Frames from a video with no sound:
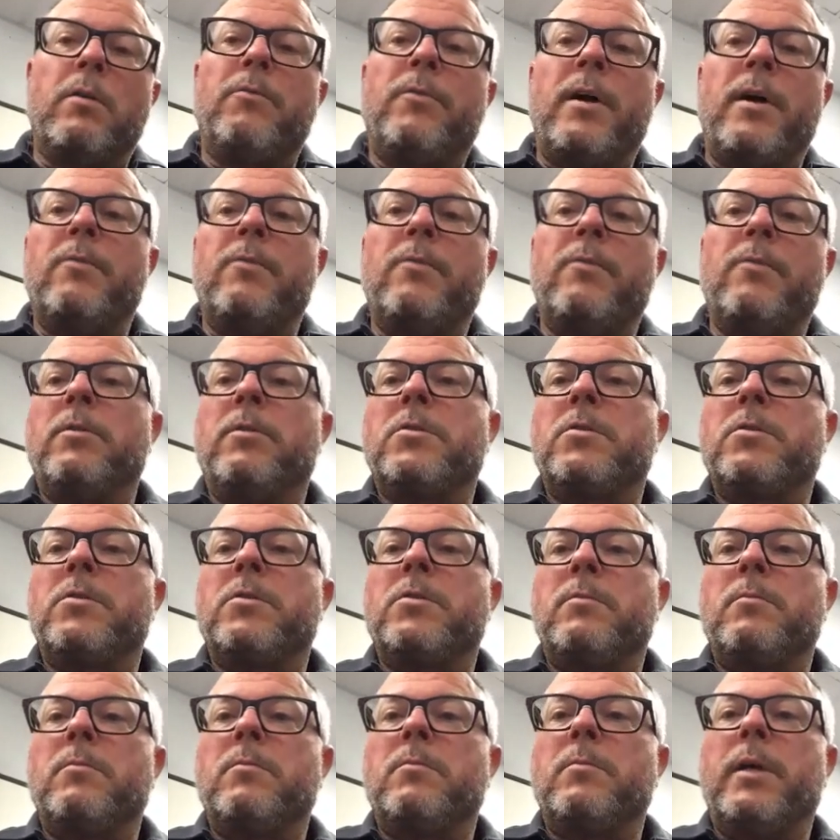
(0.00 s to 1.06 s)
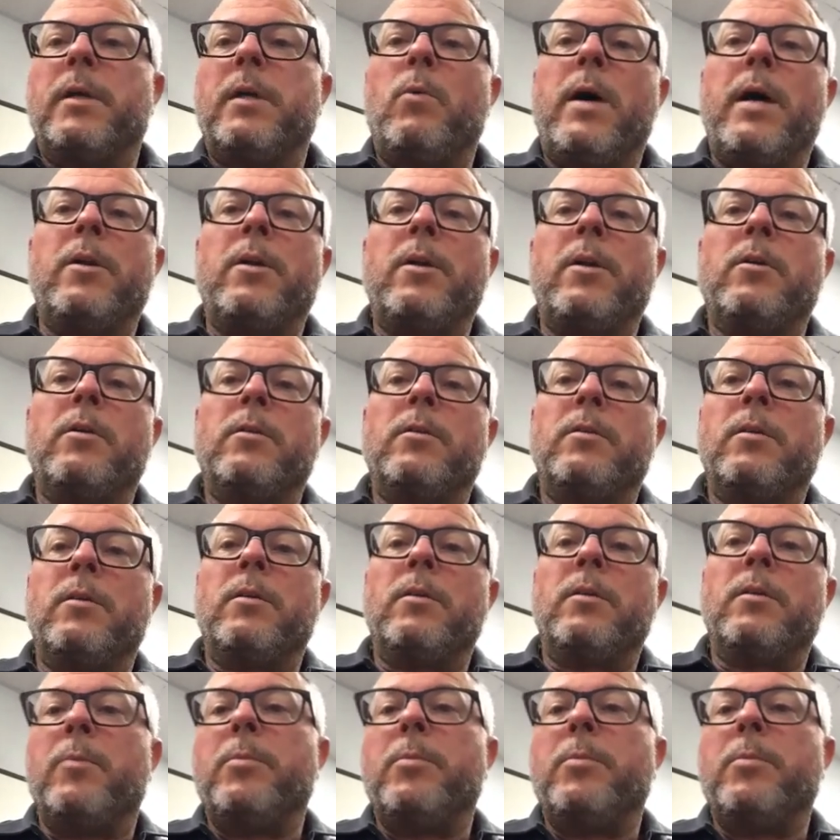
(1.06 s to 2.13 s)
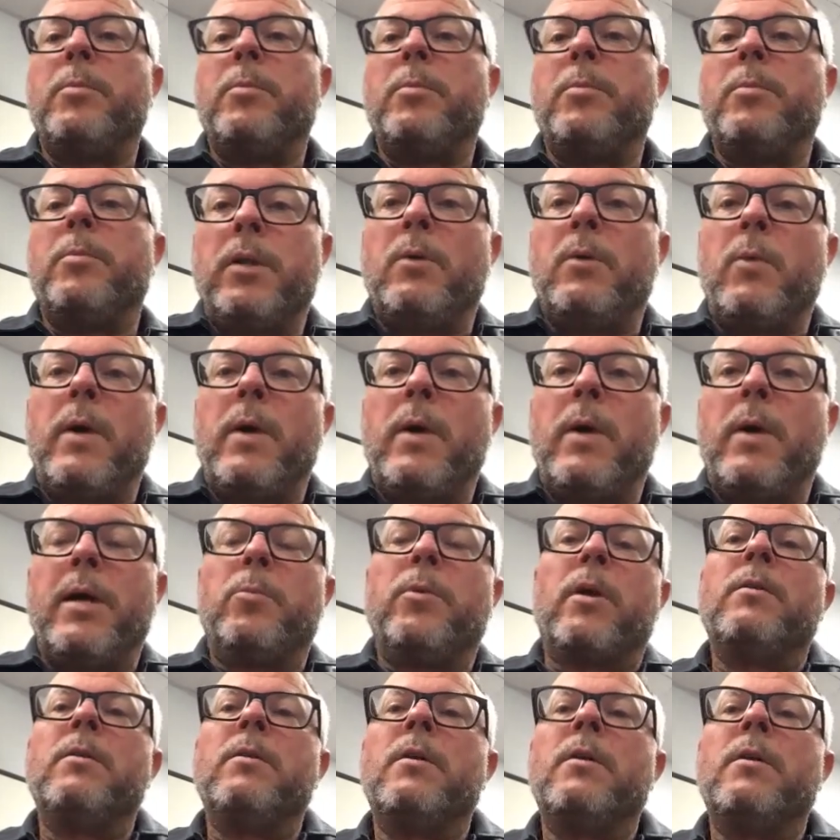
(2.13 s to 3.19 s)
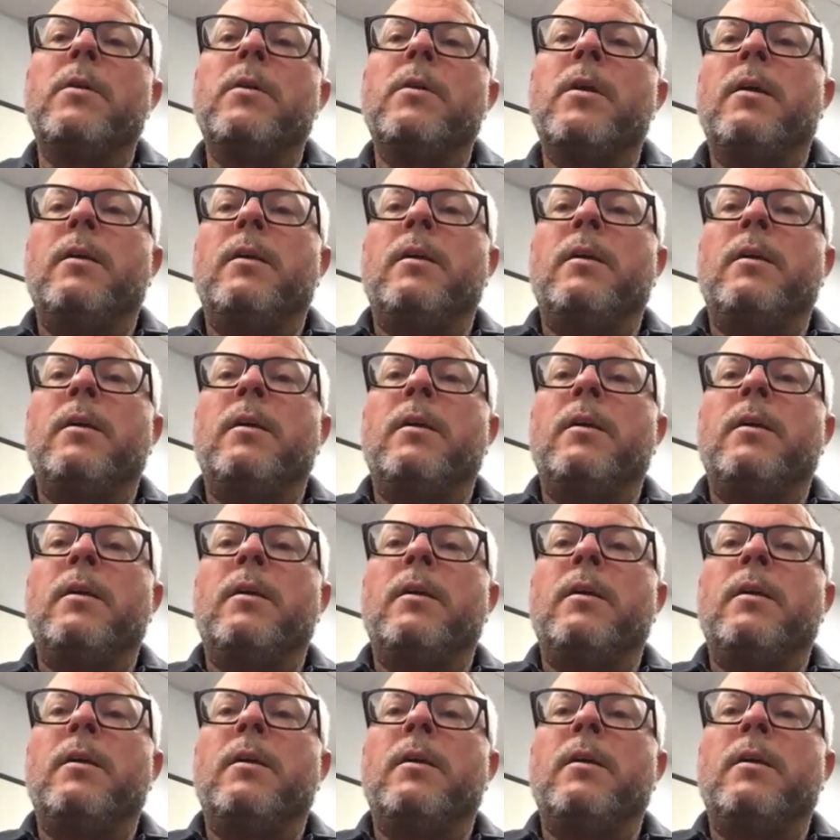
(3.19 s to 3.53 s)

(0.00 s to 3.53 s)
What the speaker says: 5 volts be WOT, wide open throttle.